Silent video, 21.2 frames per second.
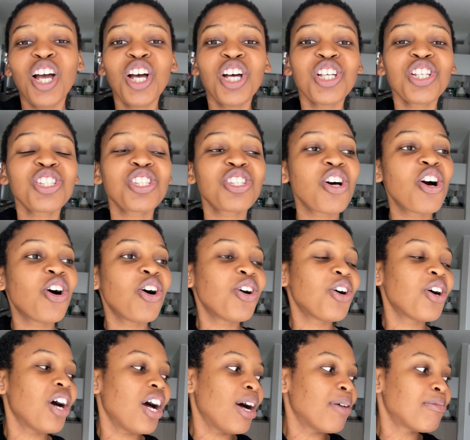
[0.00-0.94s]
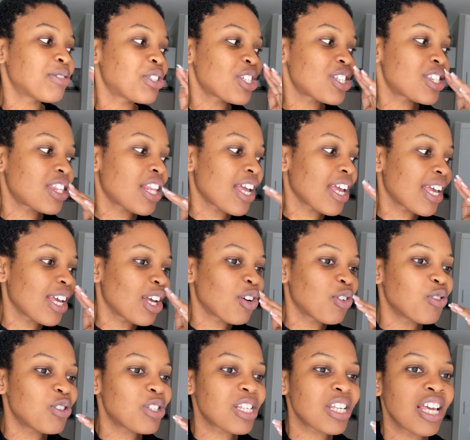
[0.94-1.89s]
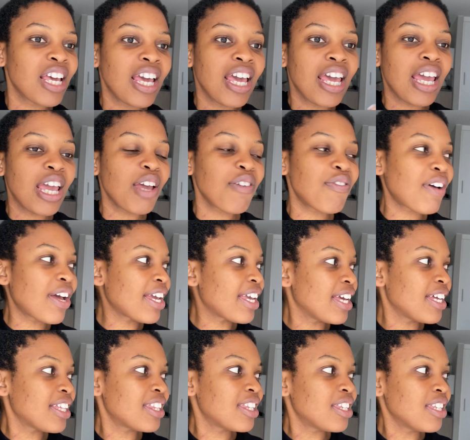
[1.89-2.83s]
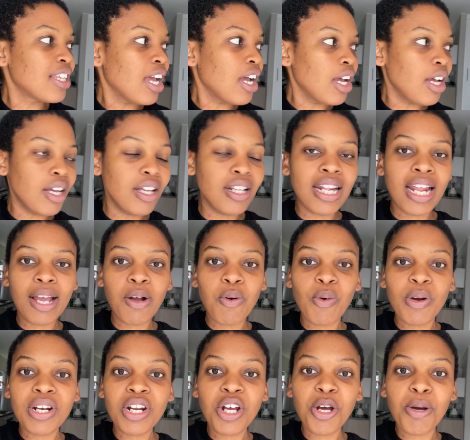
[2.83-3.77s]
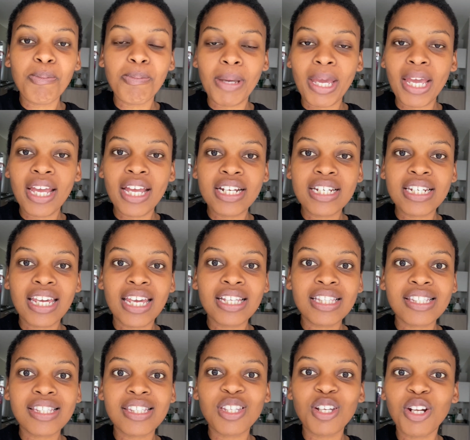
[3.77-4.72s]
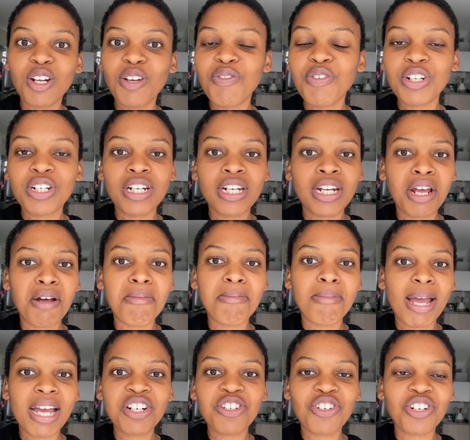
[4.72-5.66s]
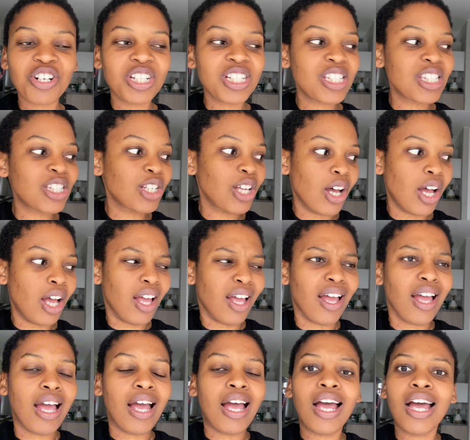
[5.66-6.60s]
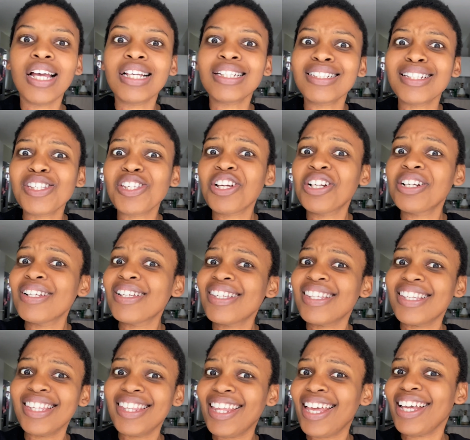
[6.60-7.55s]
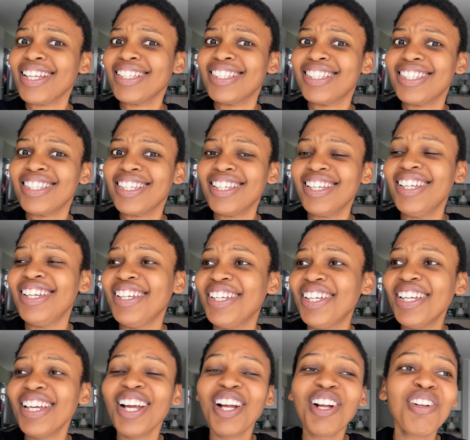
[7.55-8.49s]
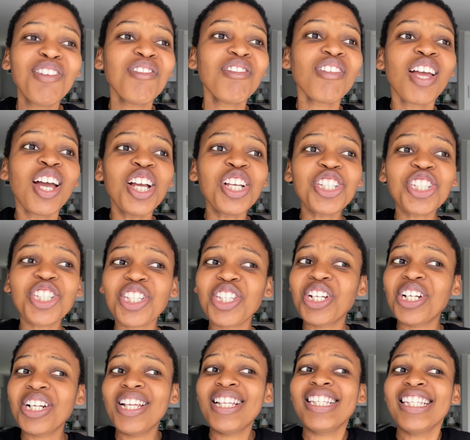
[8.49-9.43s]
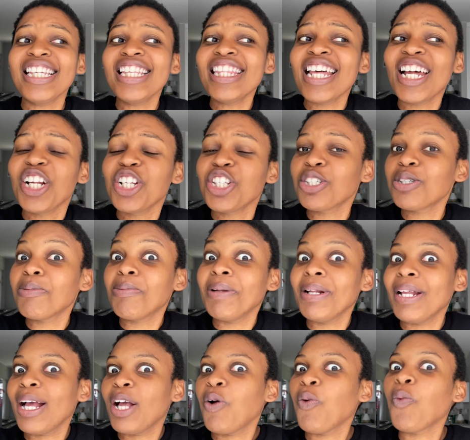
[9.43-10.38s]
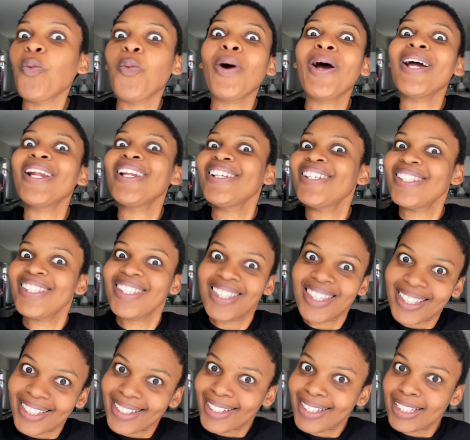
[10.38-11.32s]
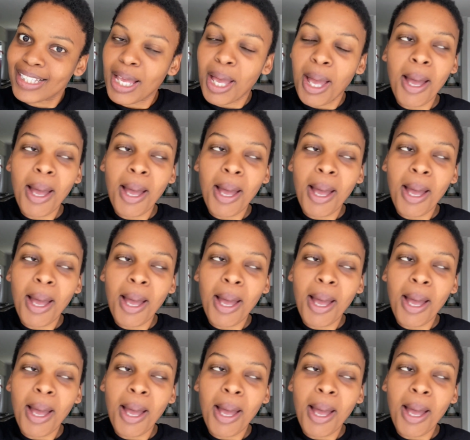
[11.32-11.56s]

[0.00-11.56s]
So I'm just thinking, Woody, if I get, like, when her bed gets delivered and her mattress, she's gonna see that. She's gonna see that, and she's be like, what is this?